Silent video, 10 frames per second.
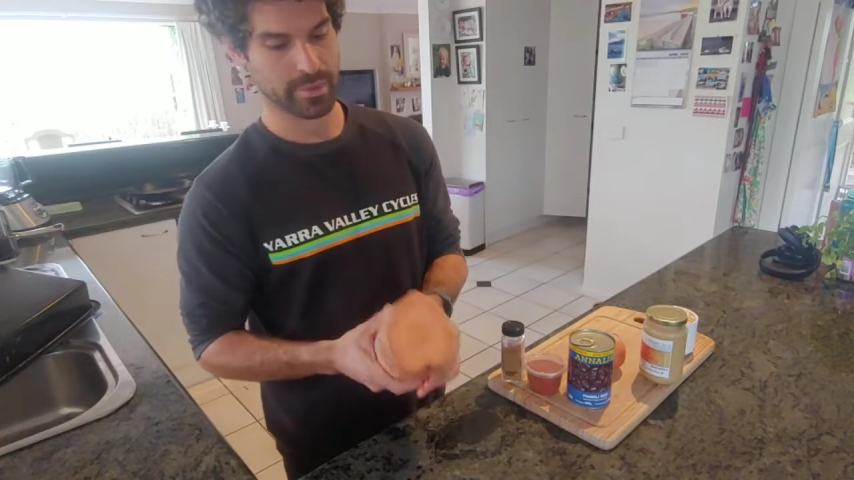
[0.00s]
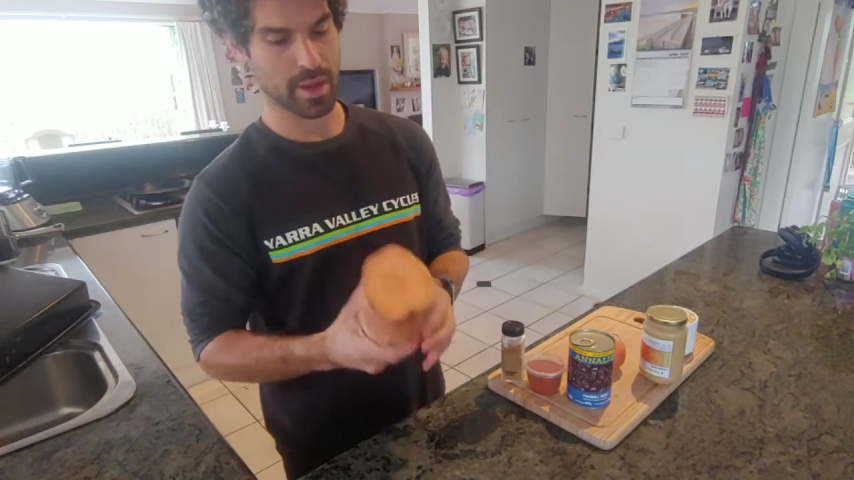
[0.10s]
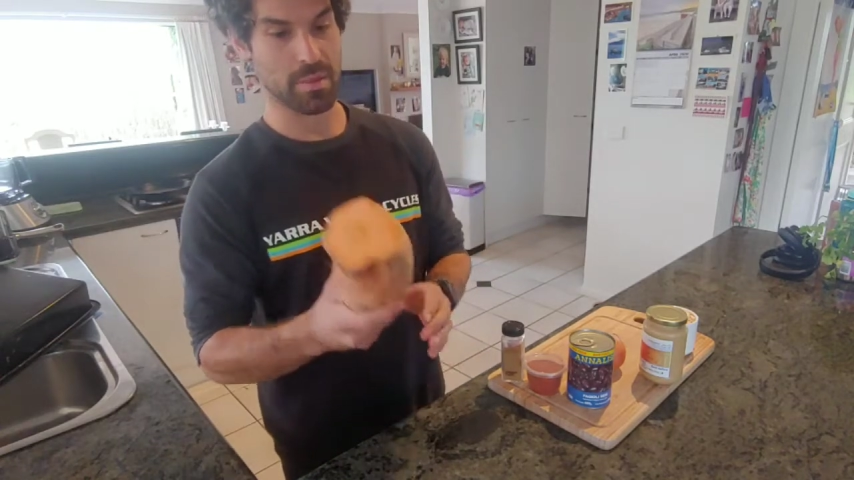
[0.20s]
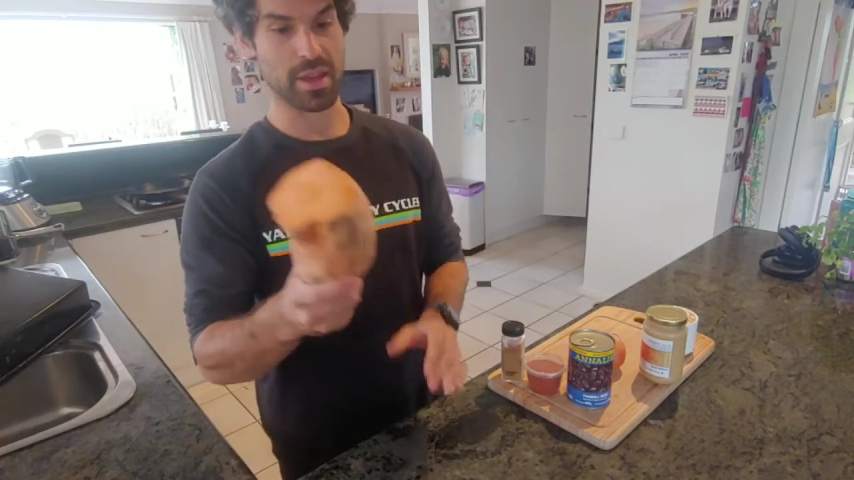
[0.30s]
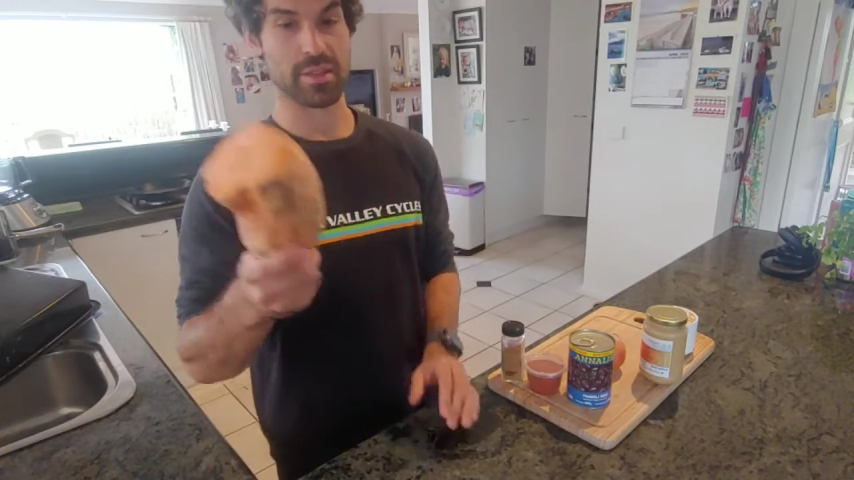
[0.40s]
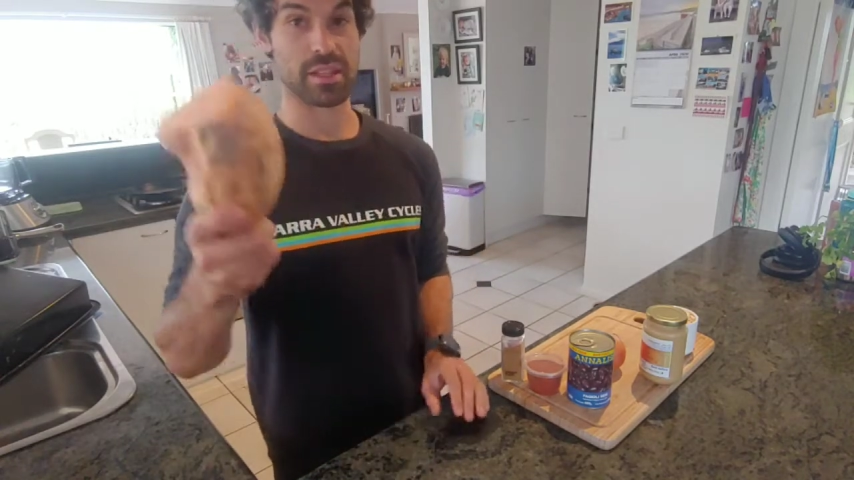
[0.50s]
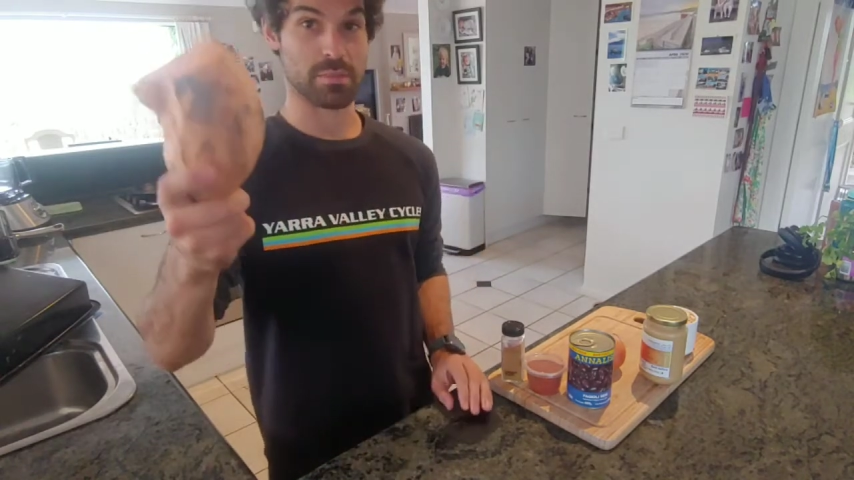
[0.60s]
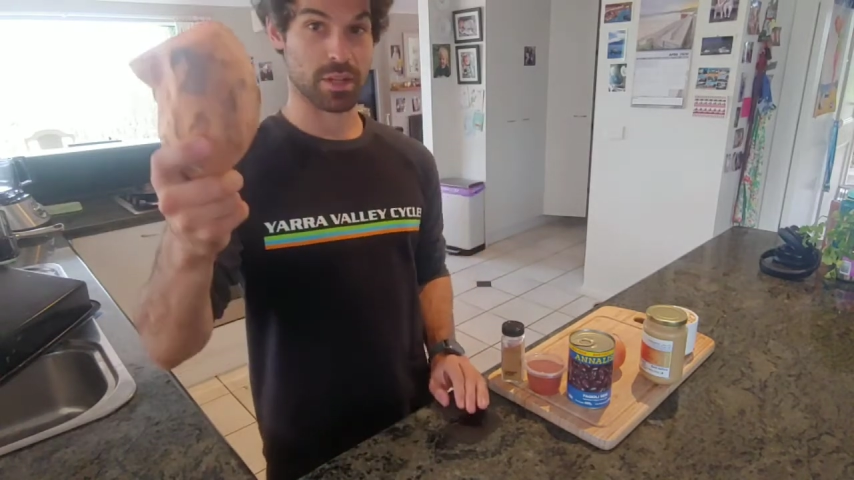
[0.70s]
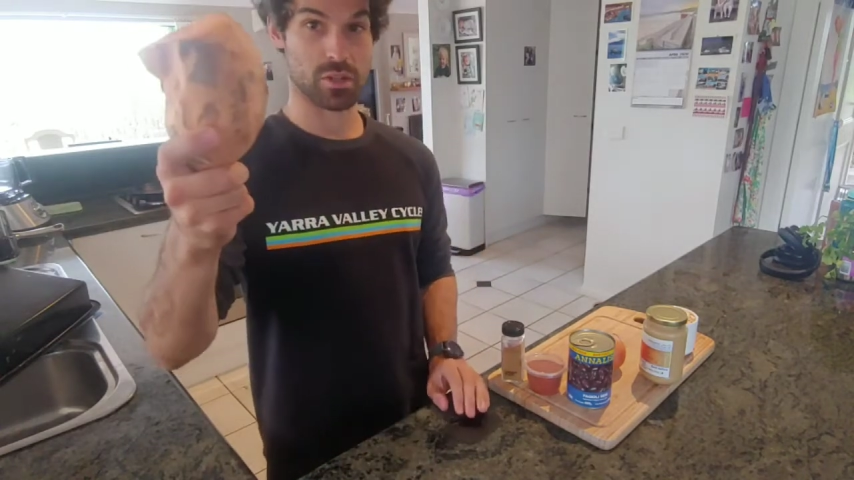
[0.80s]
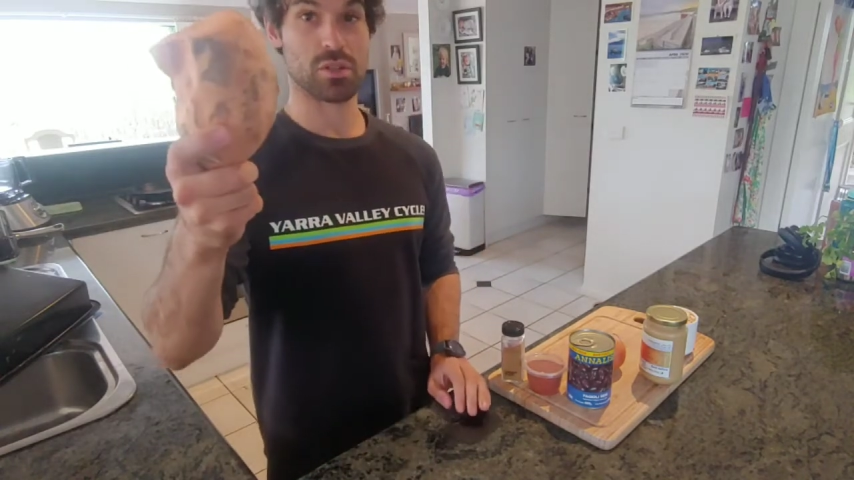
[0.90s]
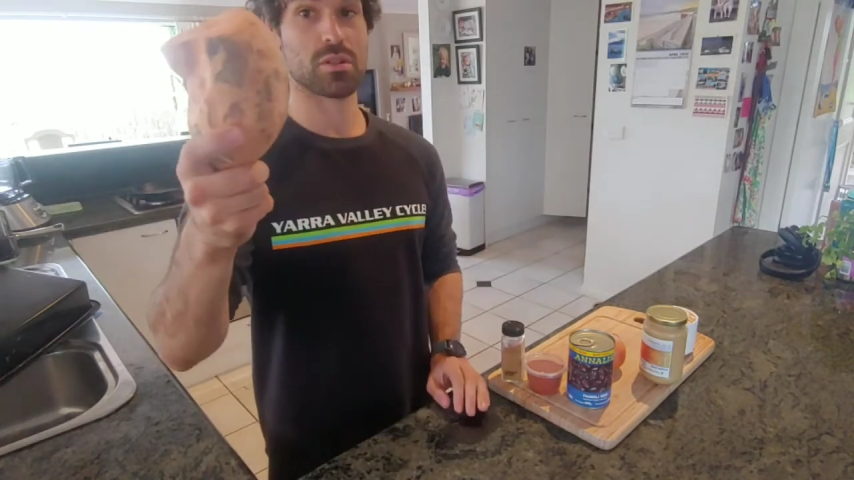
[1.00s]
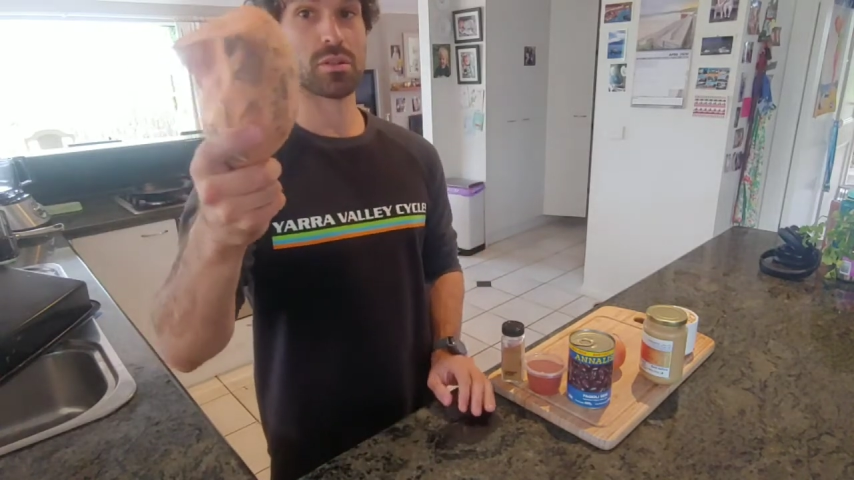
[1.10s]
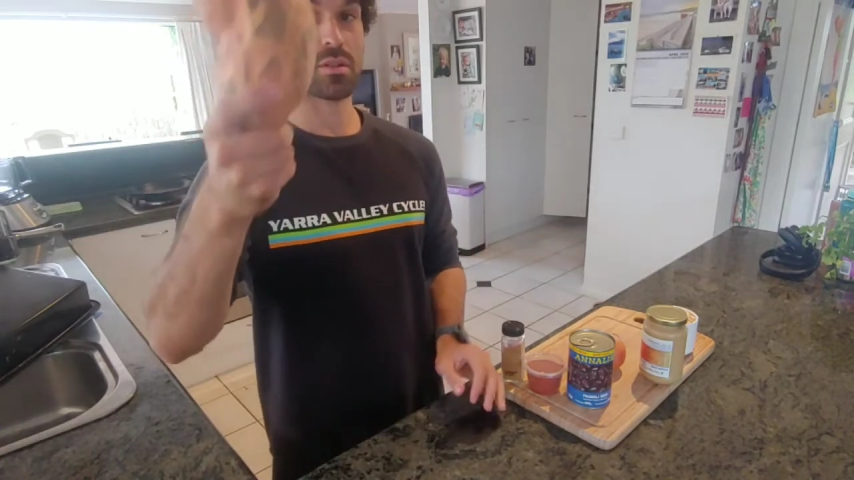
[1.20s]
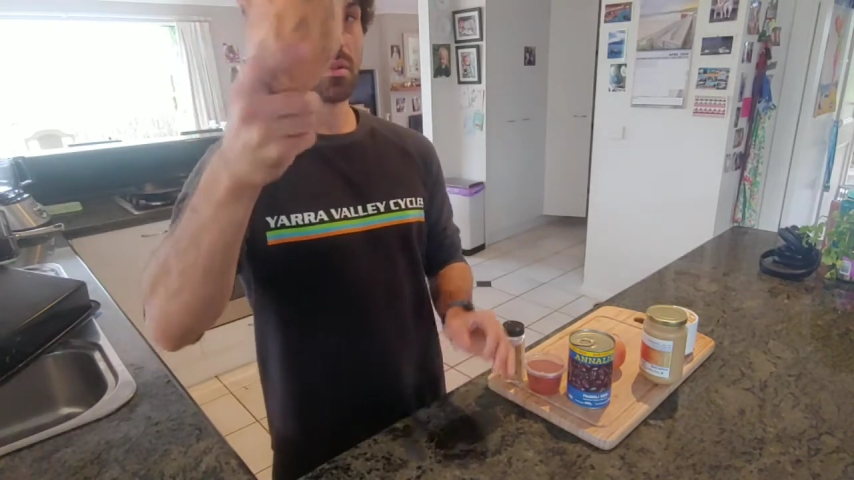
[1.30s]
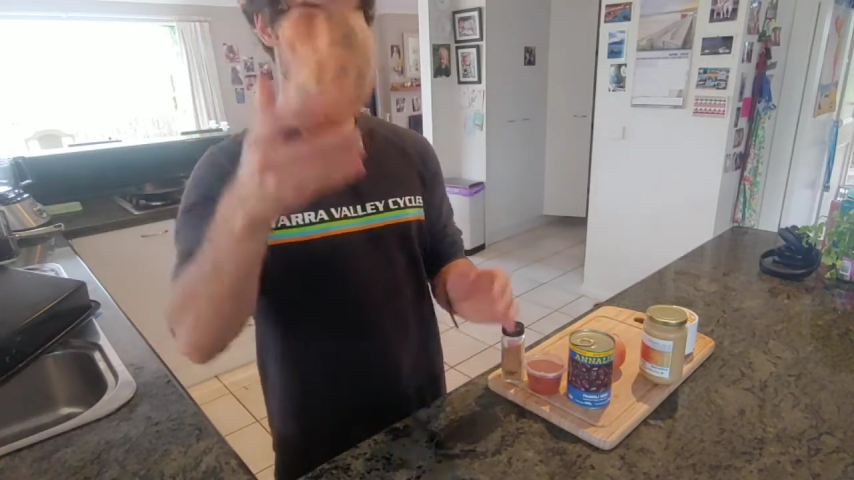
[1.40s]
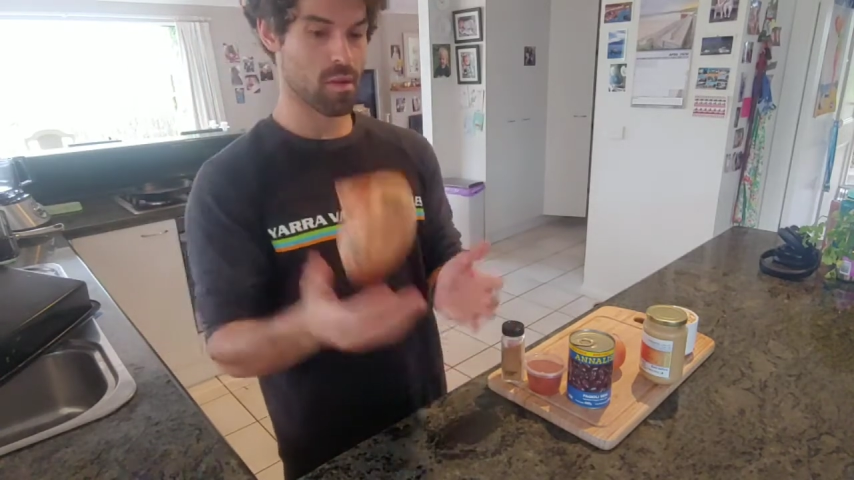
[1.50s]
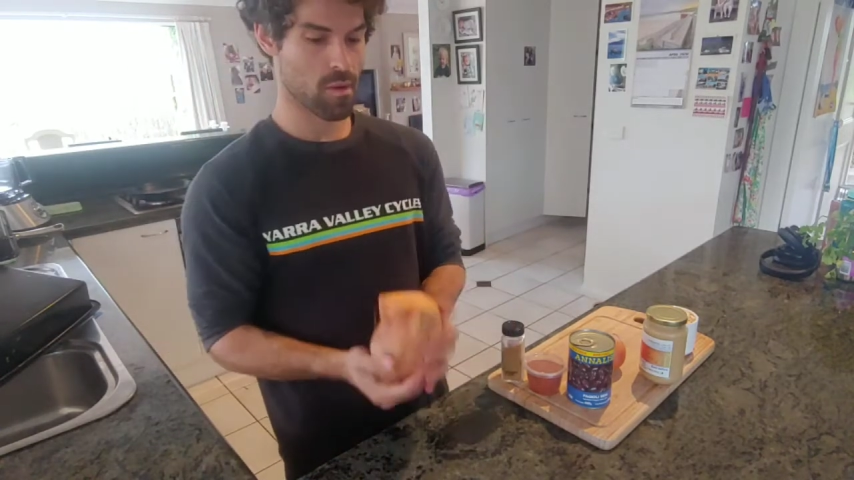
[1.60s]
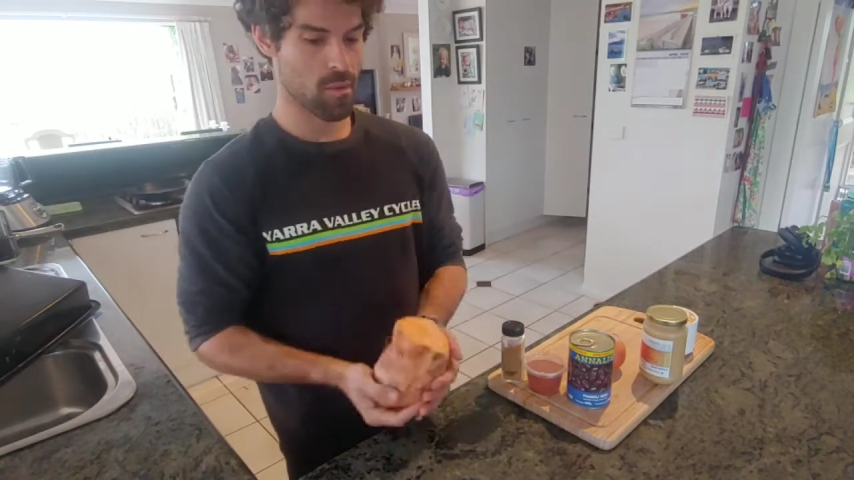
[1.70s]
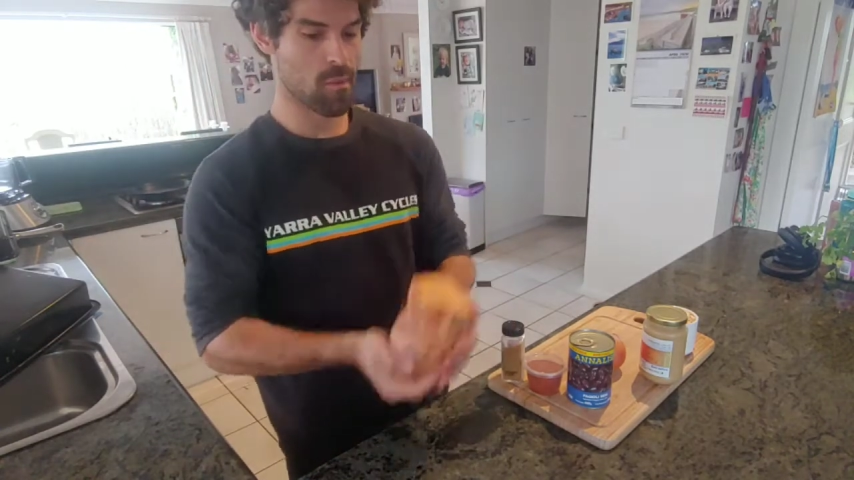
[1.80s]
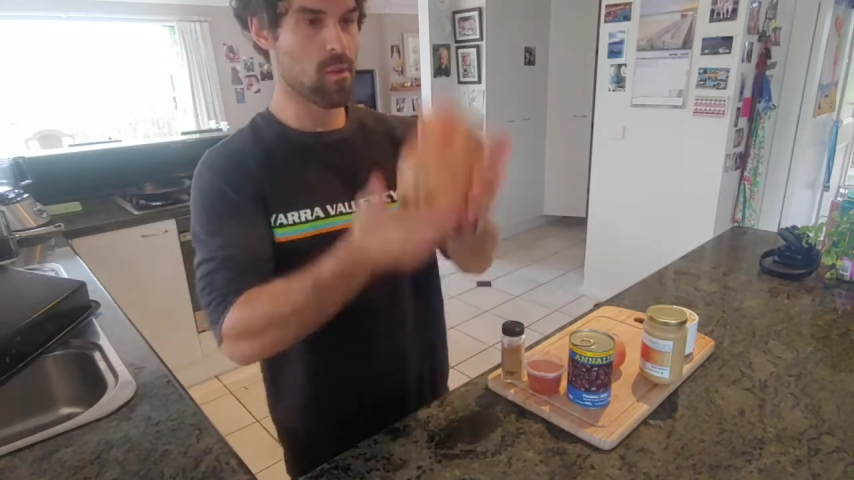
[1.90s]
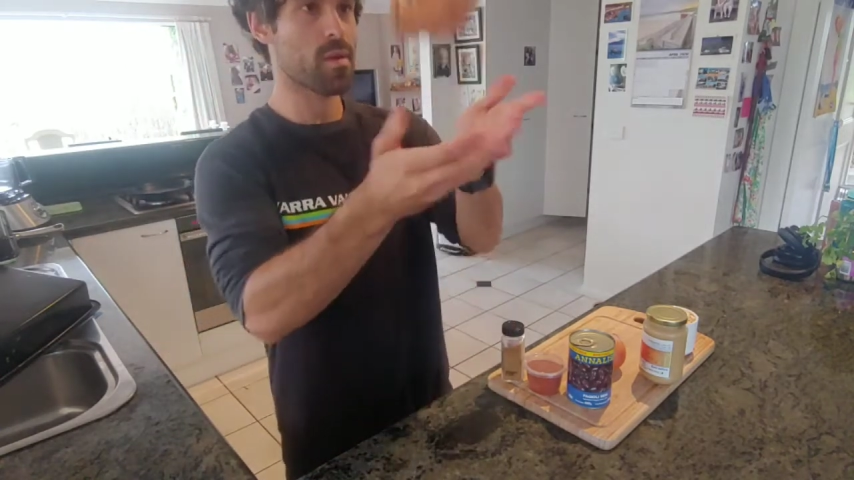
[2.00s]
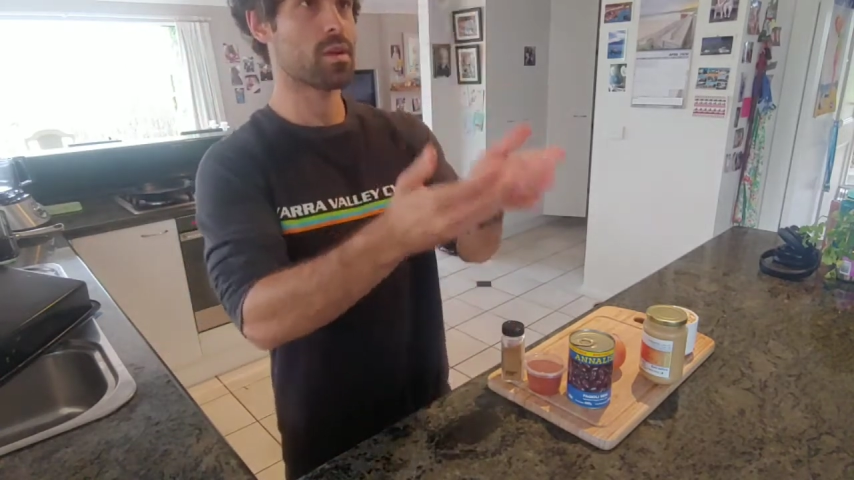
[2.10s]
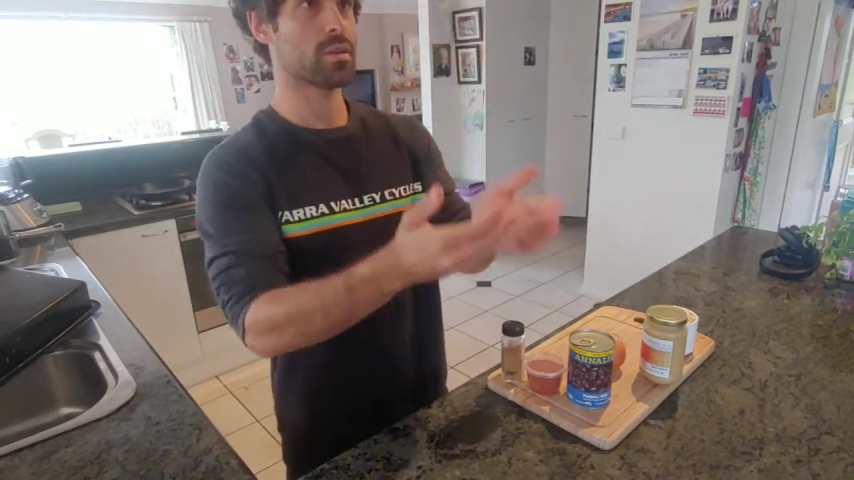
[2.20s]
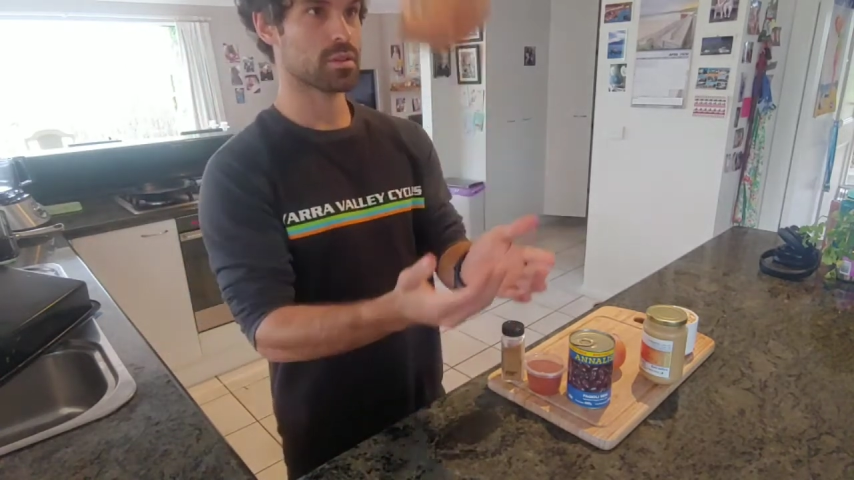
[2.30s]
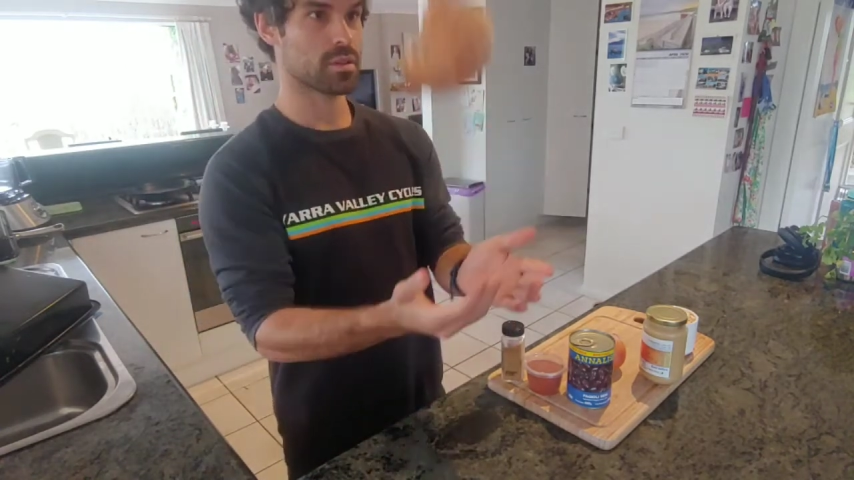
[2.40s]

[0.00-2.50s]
about this much, which